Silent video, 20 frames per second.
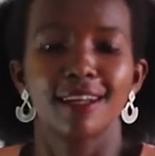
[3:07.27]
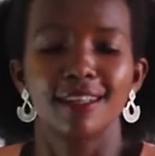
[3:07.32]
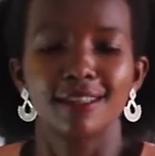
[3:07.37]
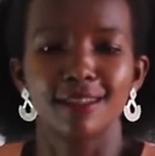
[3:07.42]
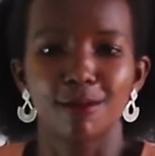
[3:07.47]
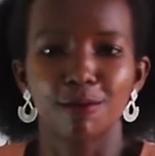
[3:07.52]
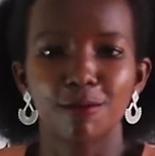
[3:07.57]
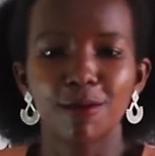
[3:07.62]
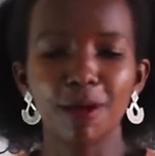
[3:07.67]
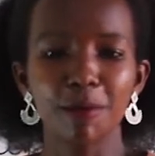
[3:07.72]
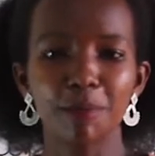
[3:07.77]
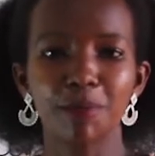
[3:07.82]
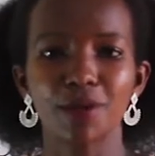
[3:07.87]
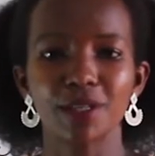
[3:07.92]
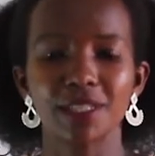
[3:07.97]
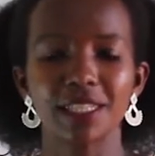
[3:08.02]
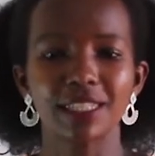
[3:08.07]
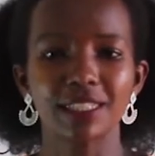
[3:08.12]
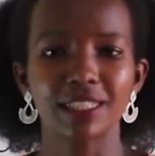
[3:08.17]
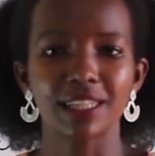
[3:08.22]
They are well
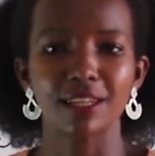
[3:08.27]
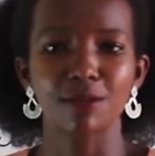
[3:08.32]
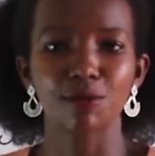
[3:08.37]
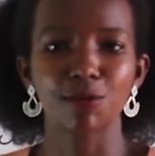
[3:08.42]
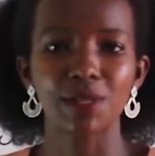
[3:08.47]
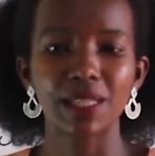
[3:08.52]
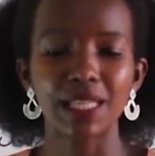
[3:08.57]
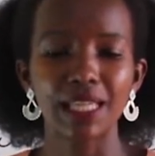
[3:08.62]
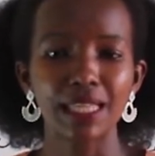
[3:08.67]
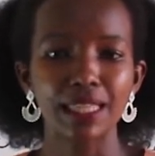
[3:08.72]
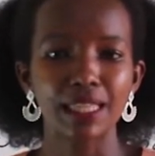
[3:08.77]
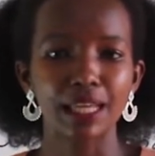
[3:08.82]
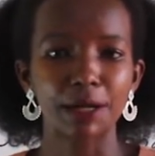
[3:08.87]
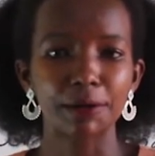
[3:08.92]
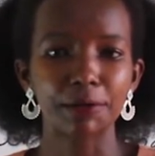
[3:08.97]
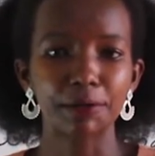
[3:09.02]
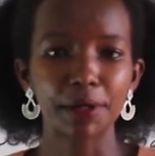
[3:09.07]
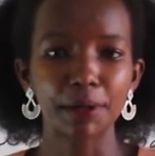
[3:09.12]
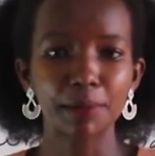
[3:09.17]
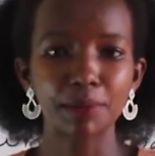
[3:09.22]
protected within the
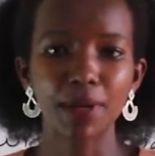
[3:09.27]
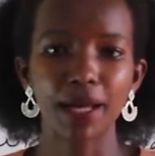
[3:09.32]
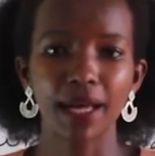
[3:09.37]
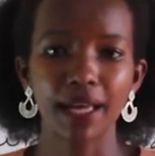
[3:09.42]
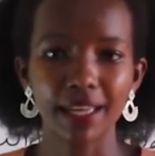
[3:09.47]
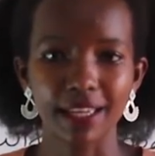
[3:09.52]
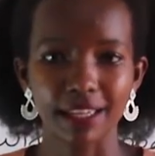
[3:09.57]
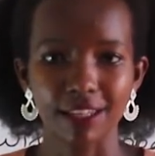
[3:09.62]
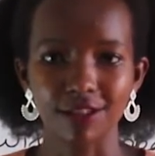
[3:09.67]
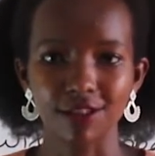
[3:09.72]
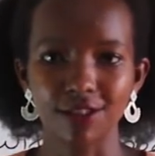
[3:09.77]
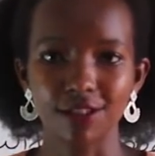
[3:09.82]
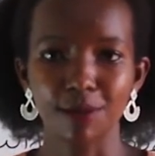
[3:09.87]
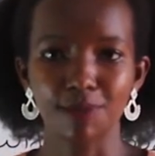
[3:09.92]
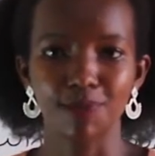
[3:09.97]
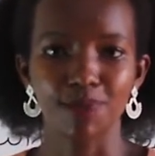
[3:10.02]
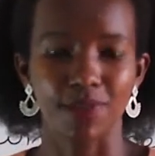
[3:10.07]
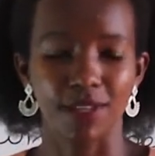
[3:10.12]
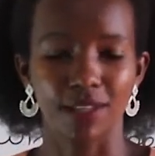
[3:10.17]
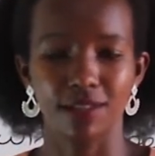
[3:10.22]
rib cage.
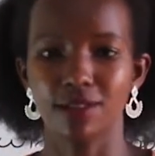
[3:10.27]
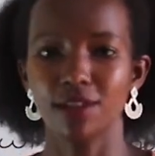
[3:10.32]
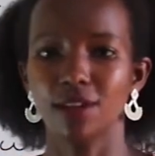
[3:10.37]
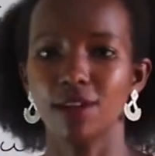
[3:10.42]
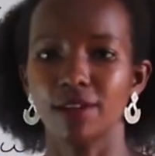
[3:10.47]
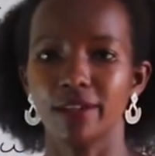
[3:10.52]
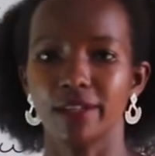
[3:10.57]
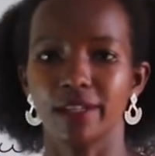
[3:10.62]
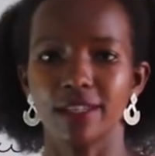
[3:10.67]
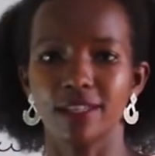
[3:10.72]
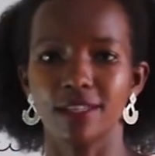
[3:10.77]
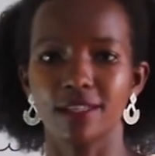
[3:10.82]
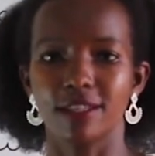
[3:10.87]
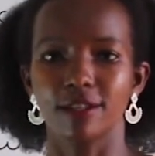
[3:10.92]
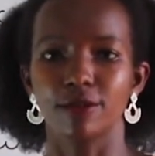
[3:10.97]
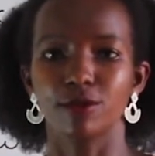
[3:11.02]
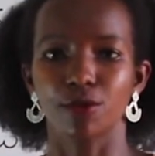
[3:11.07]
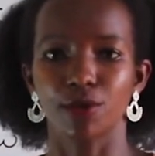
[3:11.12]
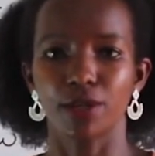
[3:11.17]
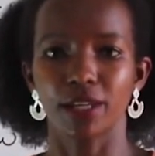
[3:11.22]
It's not that
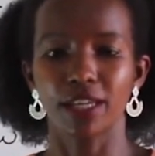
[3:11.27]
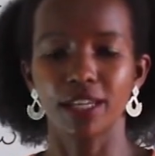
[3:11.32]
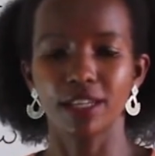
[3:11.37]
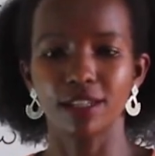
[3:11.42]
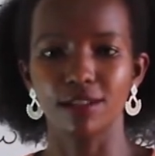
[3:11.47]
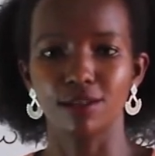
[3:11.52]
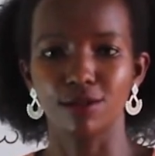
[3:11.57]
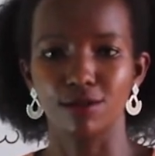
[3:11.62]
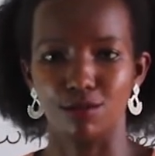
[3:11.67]
easy to hit,